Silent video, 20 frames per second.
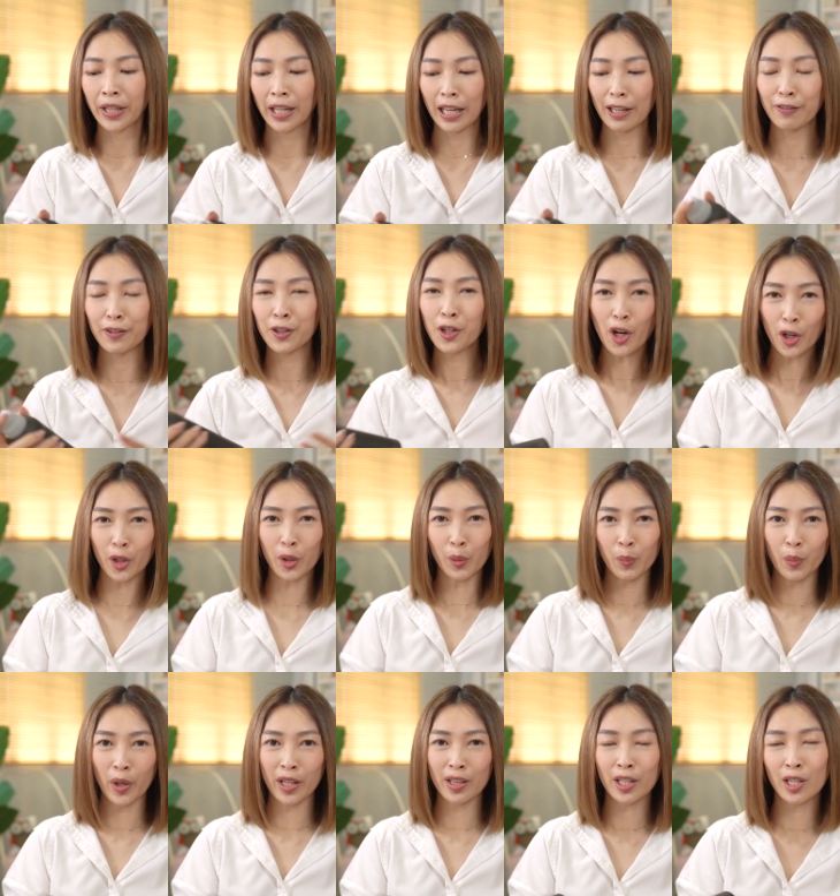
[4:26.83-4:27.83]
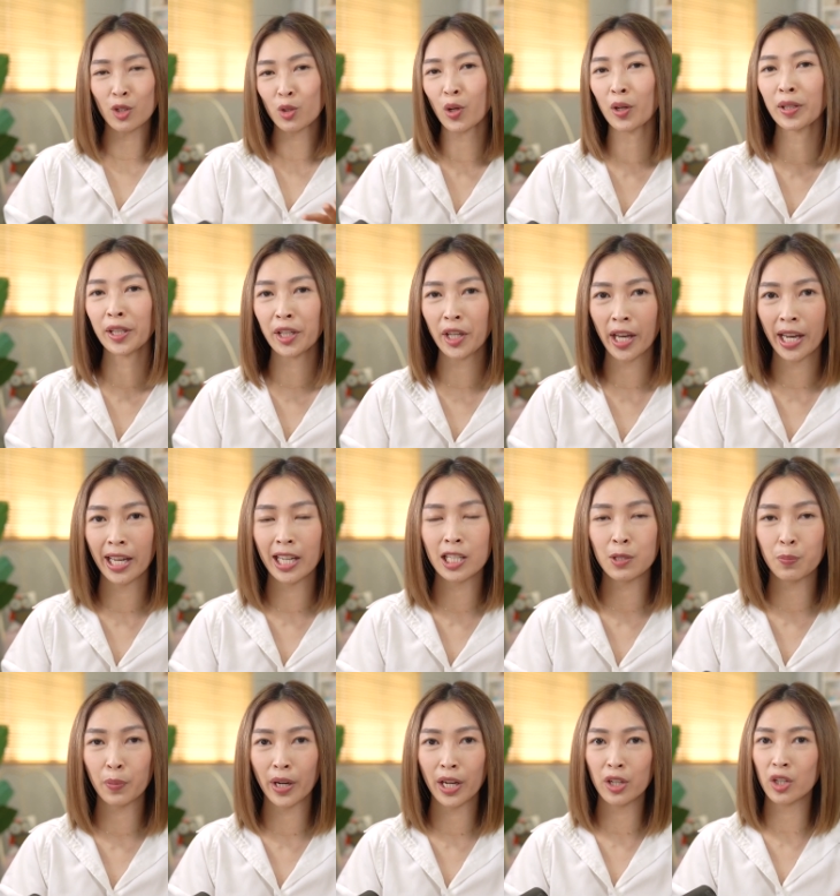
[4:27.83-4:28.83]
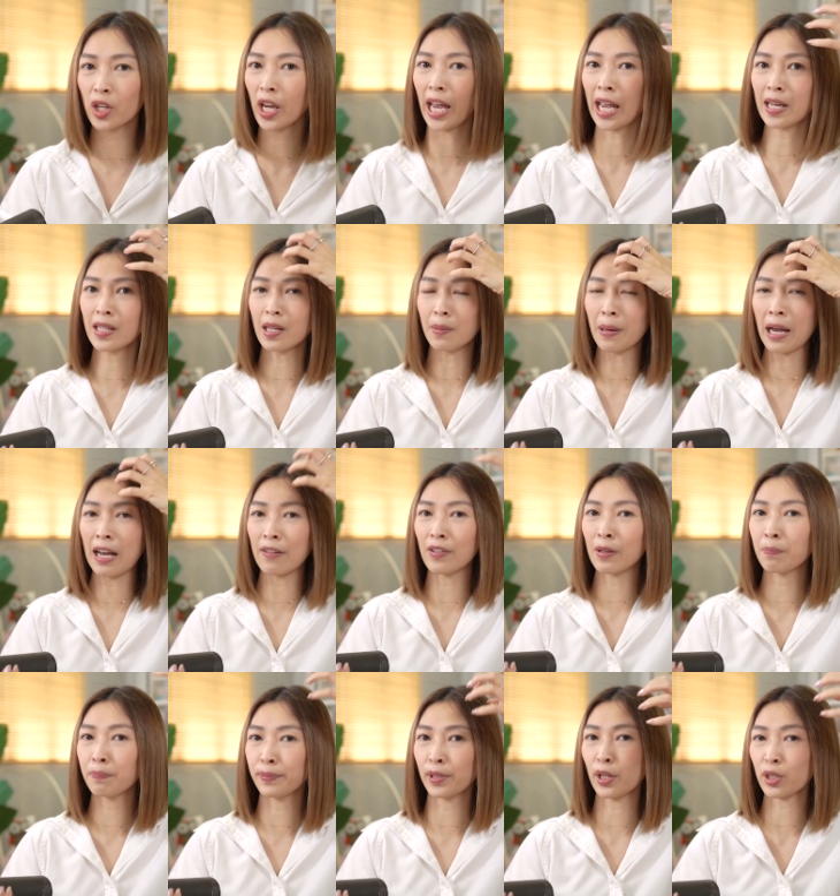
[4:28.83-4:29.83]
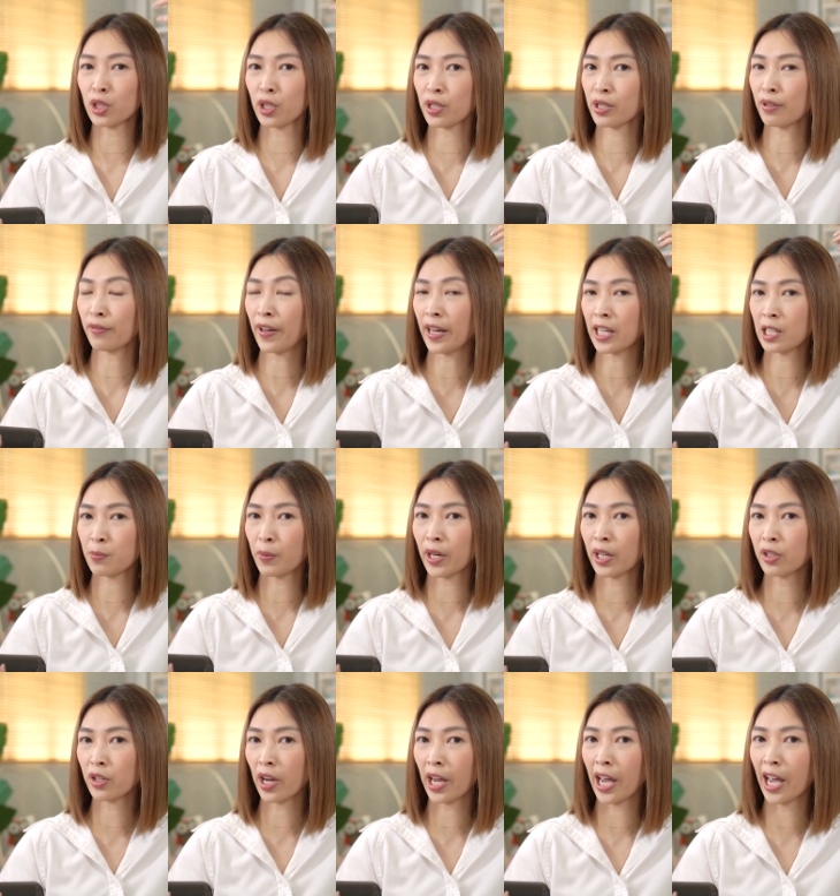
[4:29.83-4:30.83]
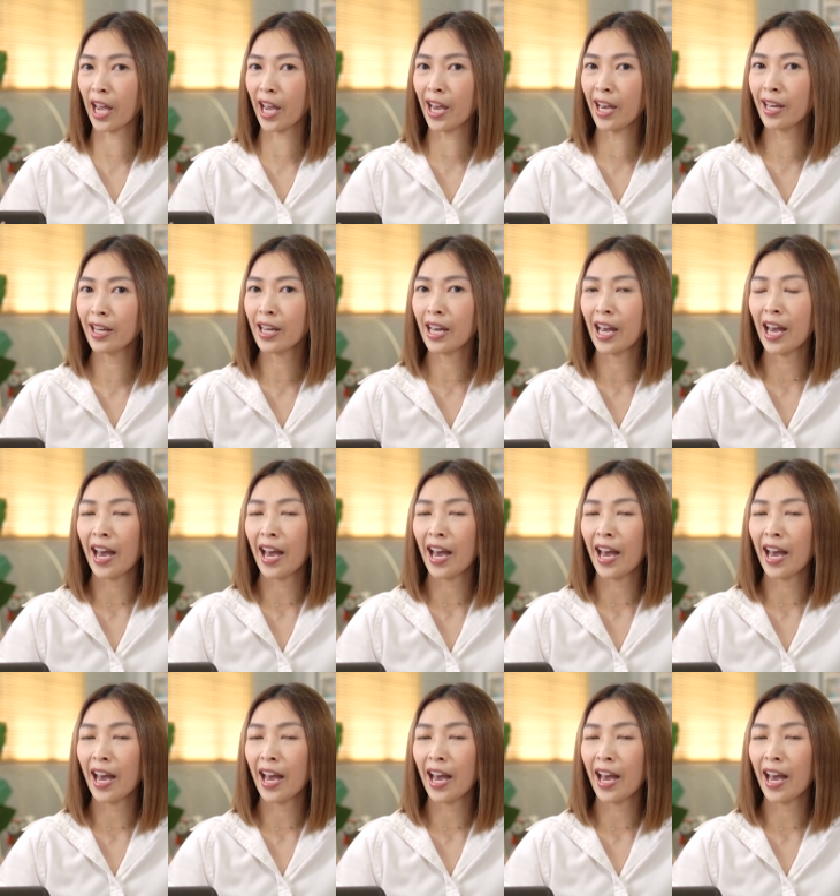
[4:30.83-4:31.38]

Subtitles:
if you're not good with controlling your hairspray, you end up having blotches of hairspray in your hair,